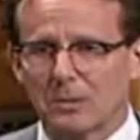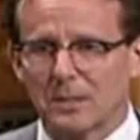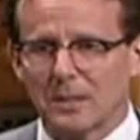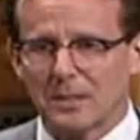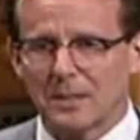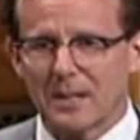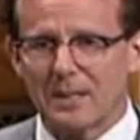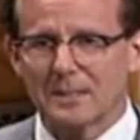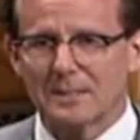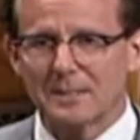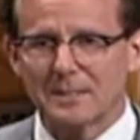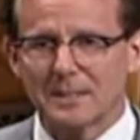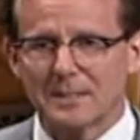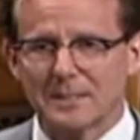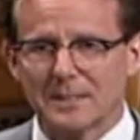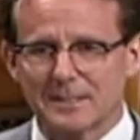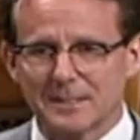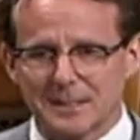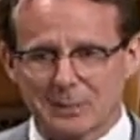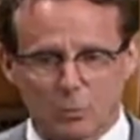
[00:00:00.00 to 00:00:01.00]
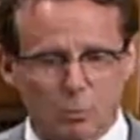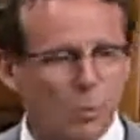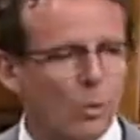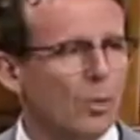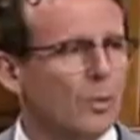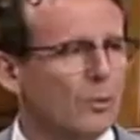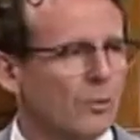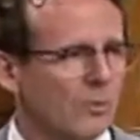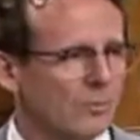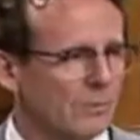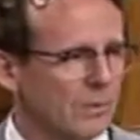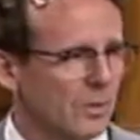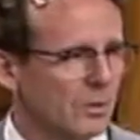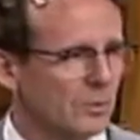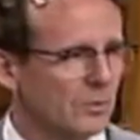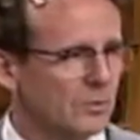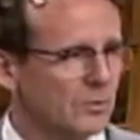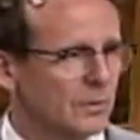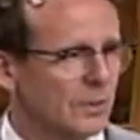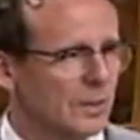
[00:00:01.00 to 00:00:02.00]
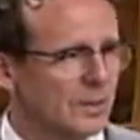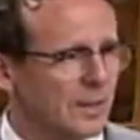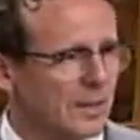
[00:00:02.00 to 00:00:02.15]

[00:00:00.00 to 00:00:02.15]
The United States has a quarter of those.